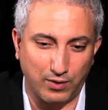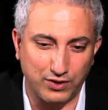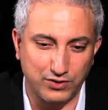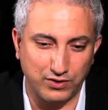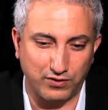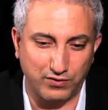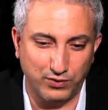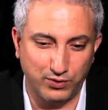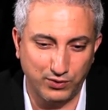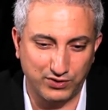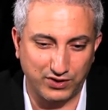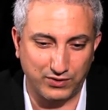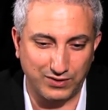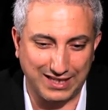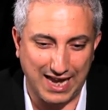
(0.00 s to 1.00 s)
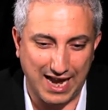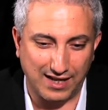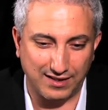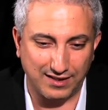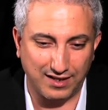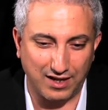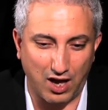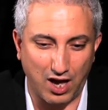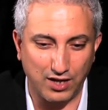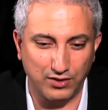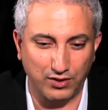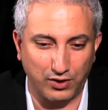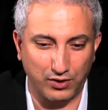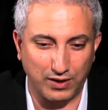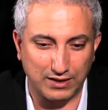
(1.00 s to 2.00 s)
question of who's a good candidate, I
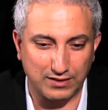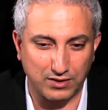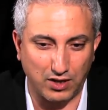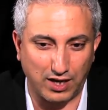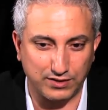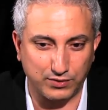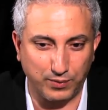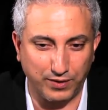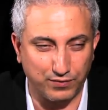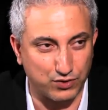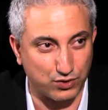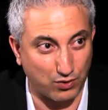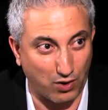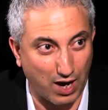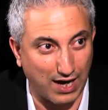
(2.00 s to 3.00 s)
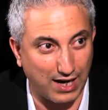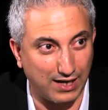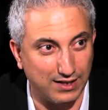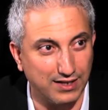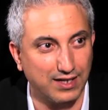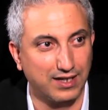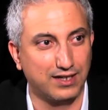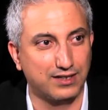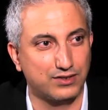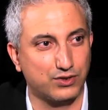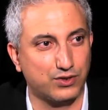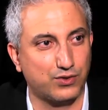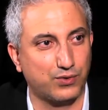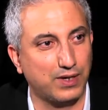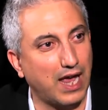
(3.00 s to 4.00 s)
know at ZEISS we've tried to
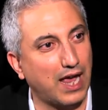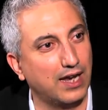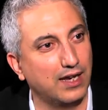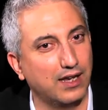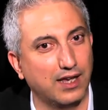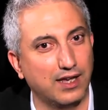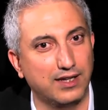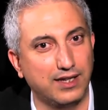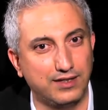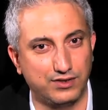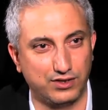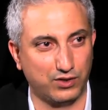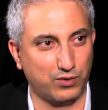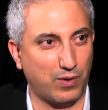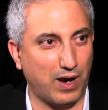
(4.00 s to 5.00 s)
create an easier